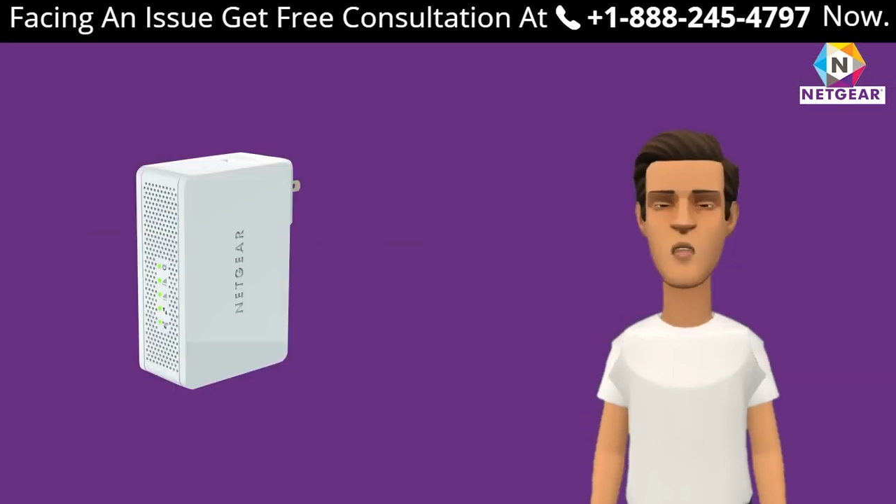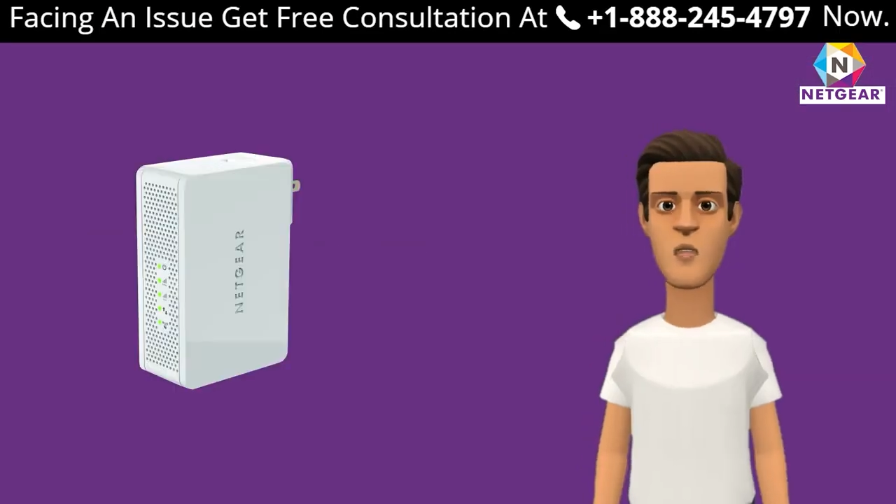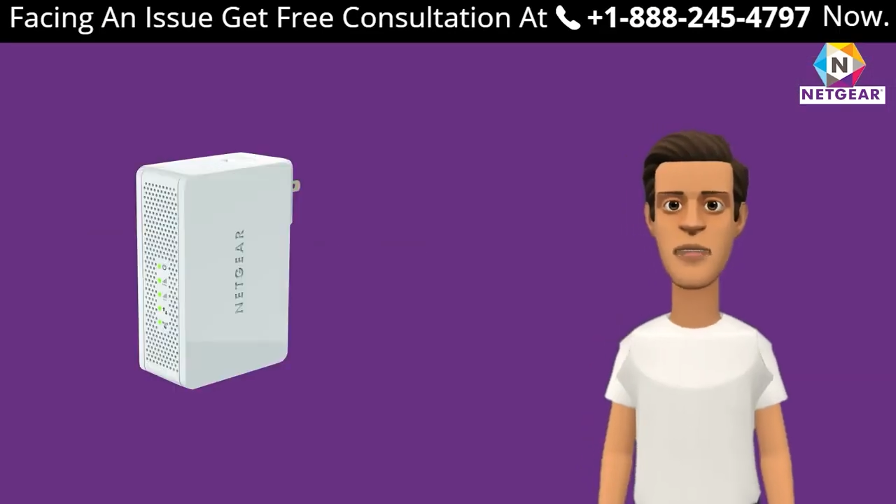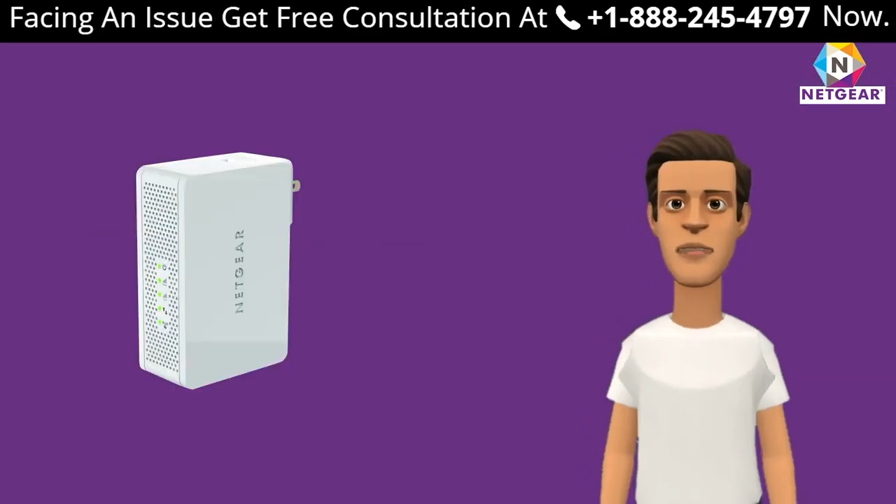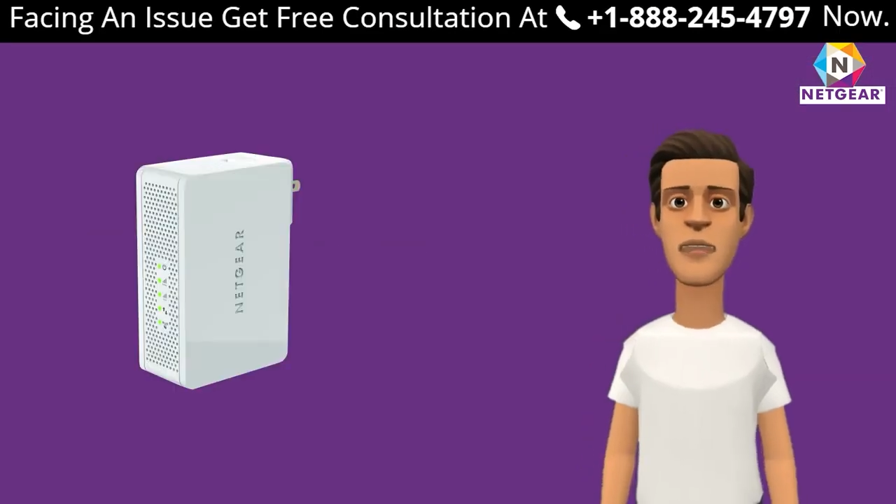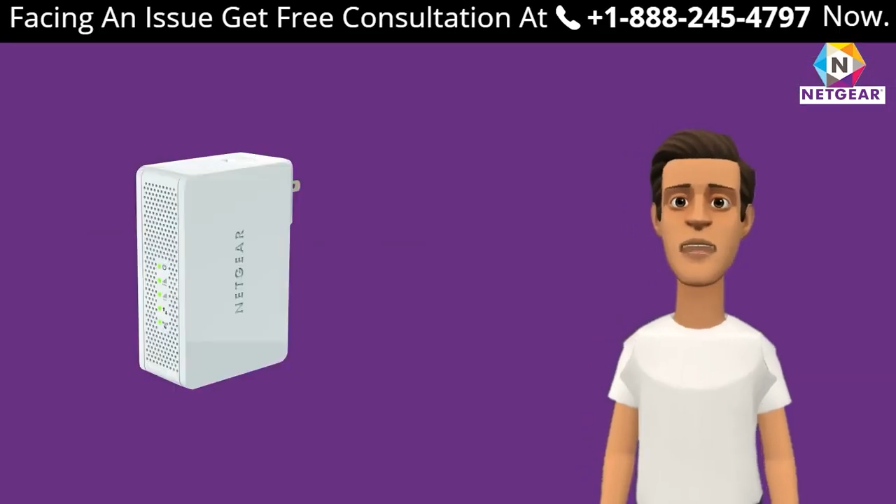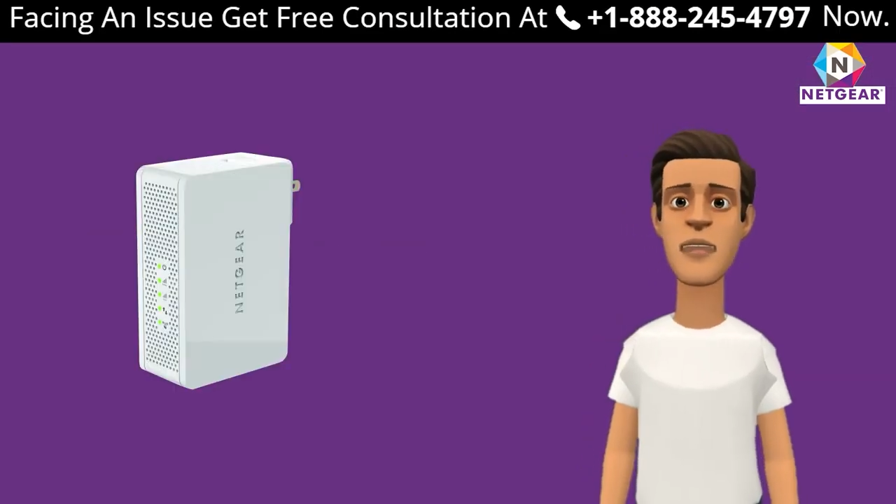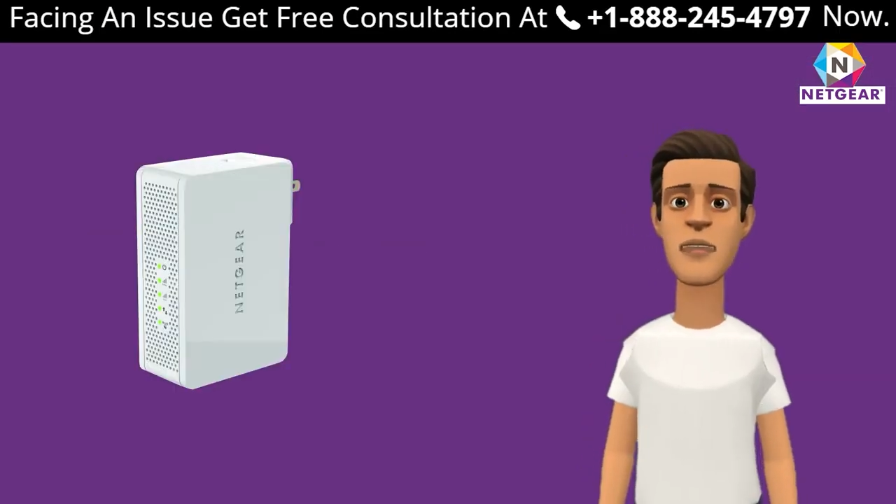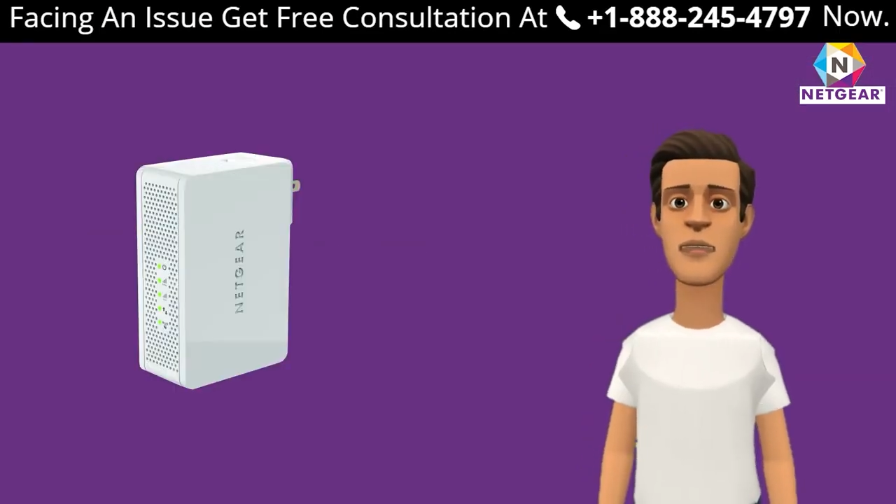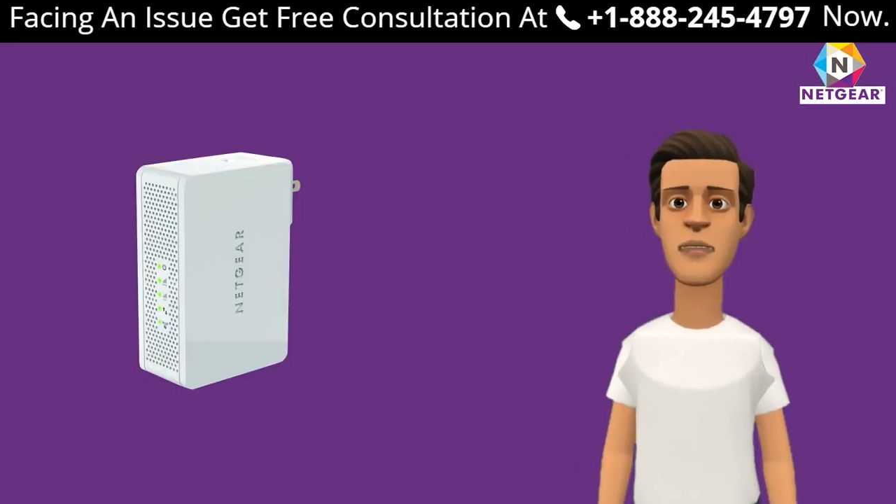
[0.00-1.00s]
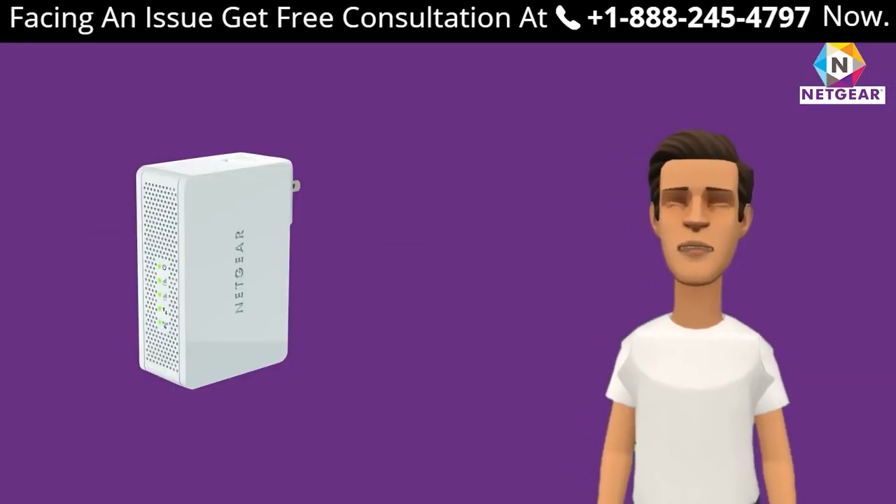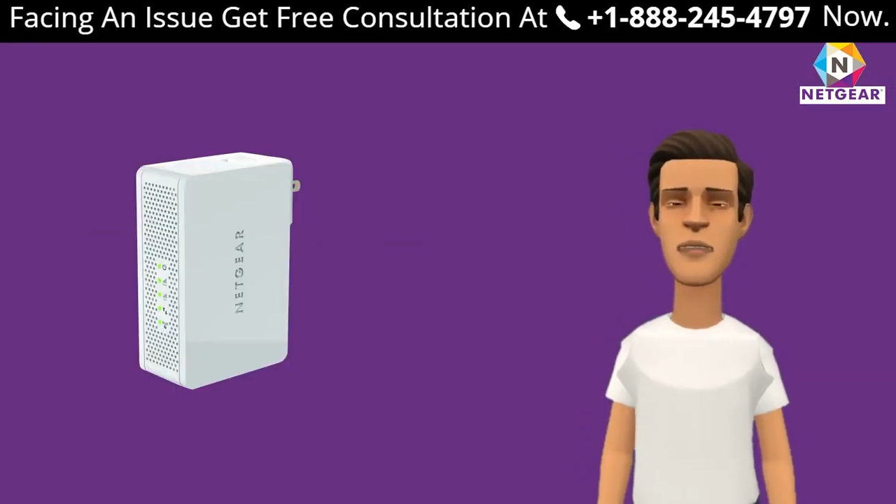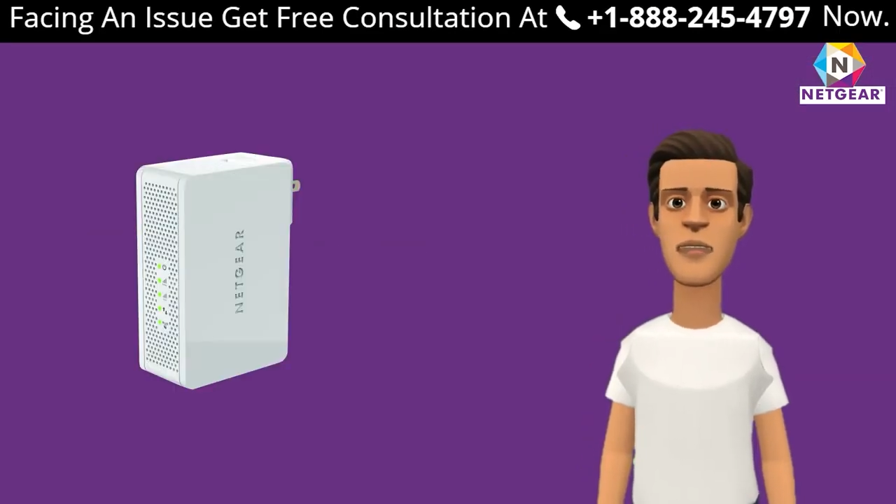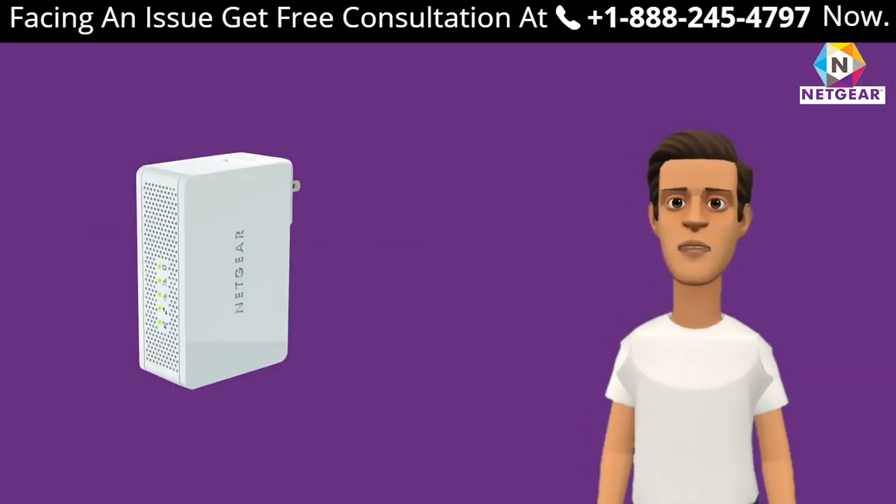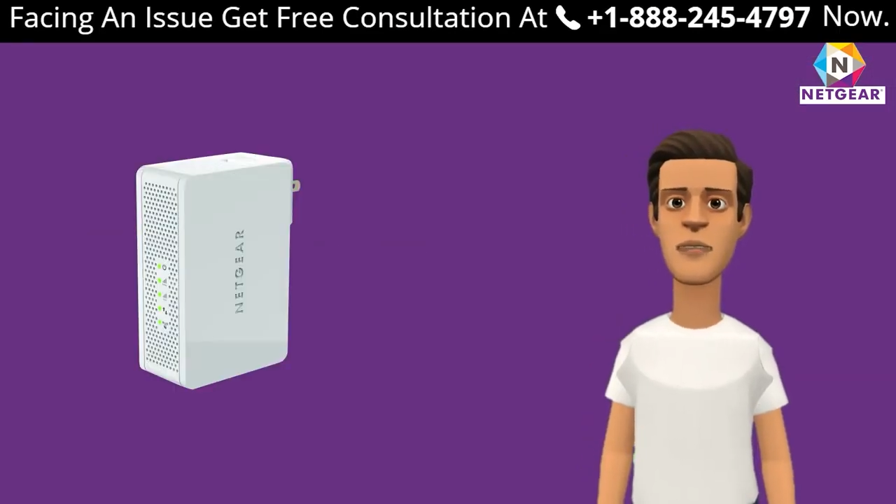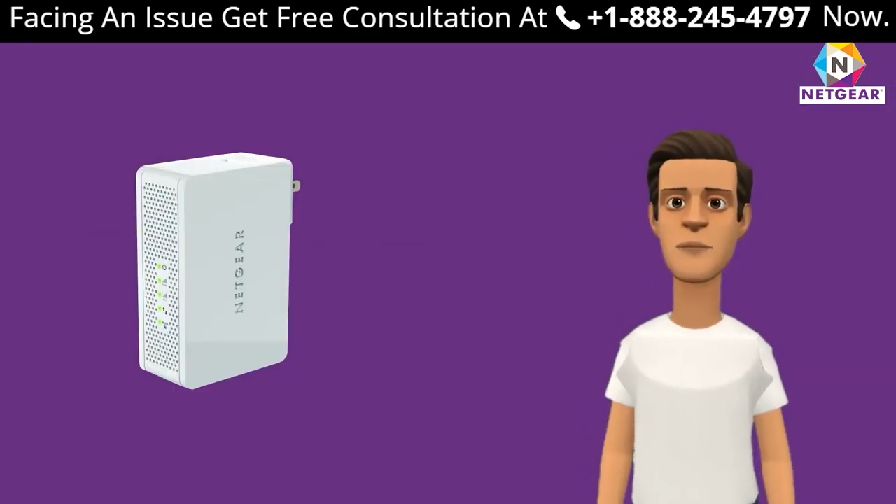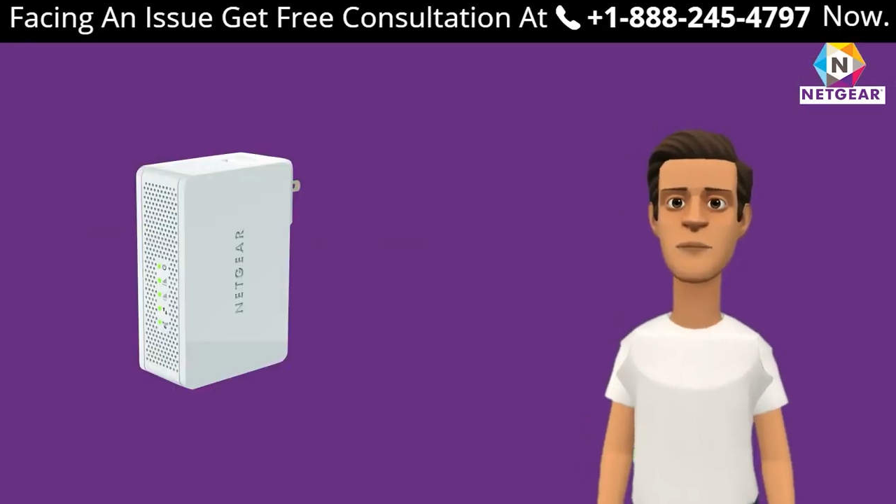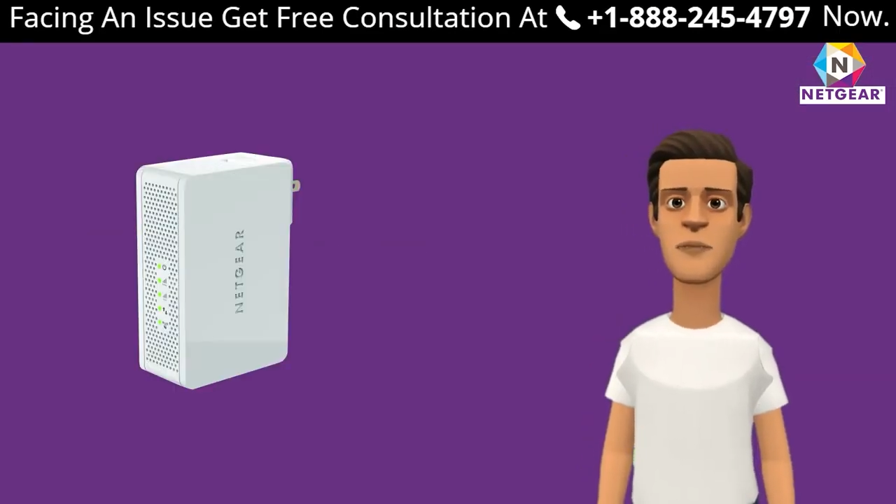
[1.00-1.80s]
your Netgear range extender,